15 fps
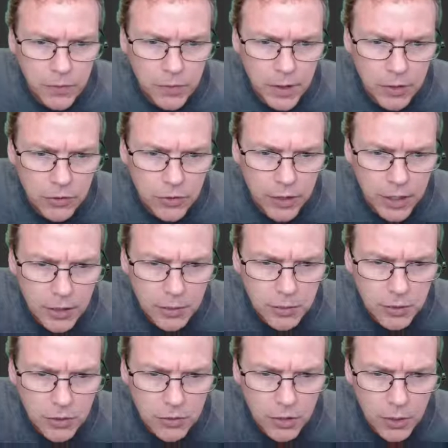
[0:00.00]
That looks like
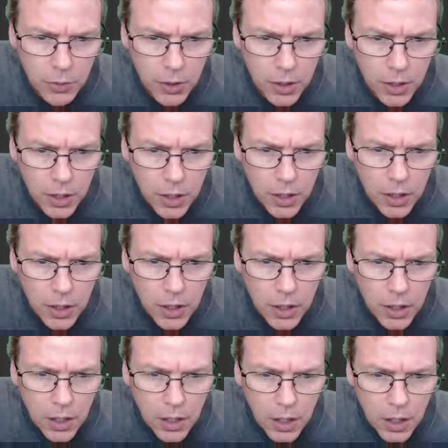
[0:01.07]
it's going to work.
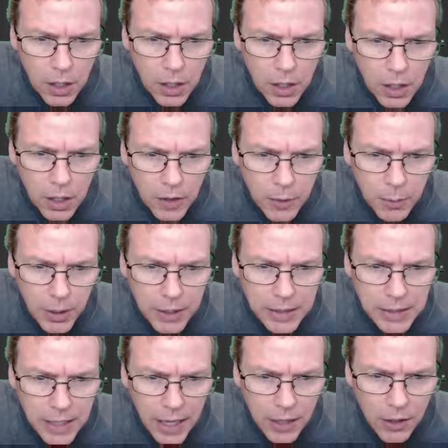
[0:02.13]
The button
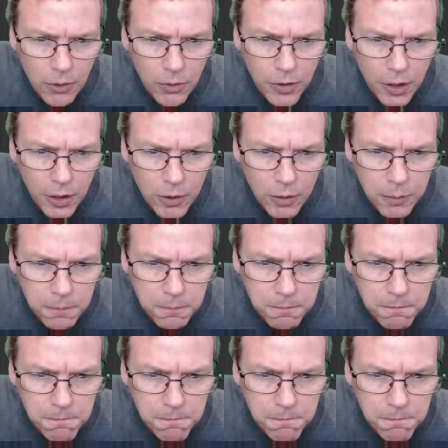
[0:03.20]
yellow, though,